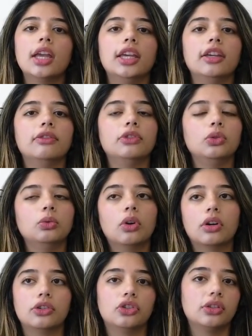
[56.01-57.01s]
If you
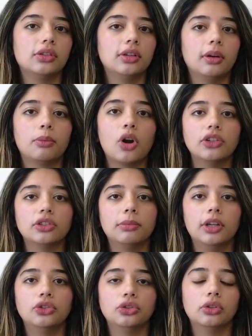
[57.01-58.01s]
are just a project
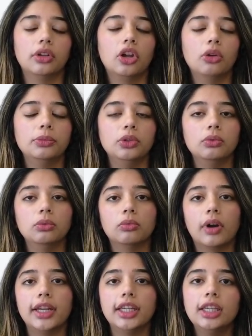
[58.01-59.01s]
manager, it'll help you
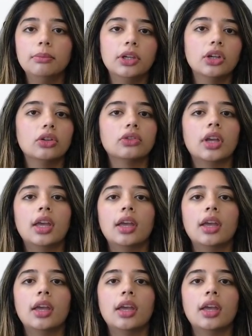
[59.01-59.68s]
write emails,